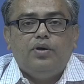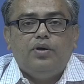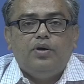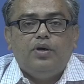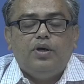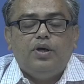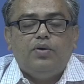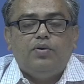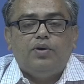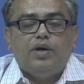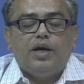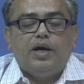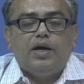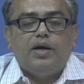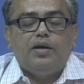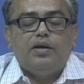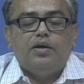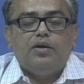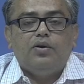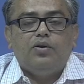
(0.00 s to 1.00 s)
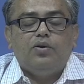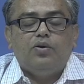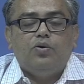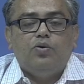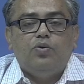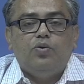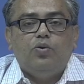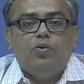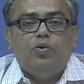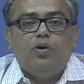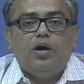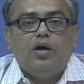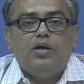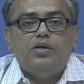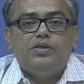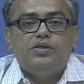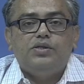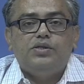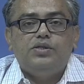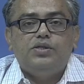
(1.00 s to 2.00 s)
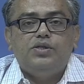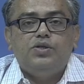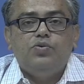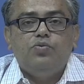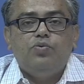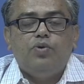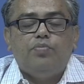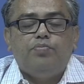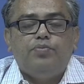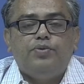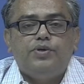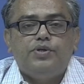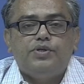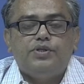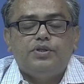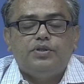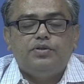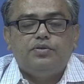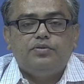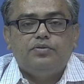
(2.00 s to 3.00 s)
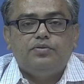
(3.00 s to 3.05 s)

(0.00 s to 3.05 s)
you can go and sue a person